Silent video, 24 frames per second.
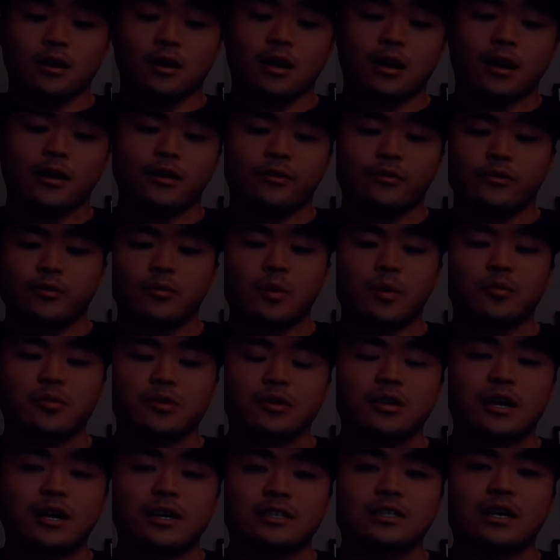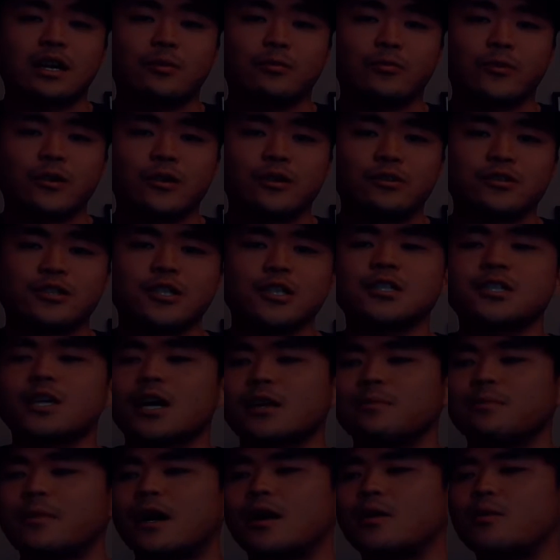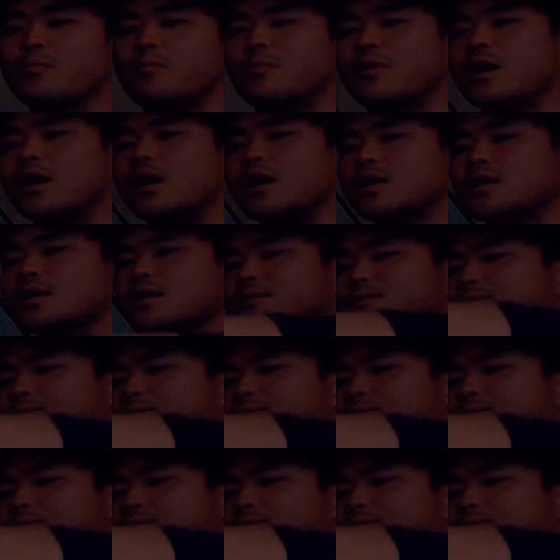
I don't remember the last time we used this head mount, but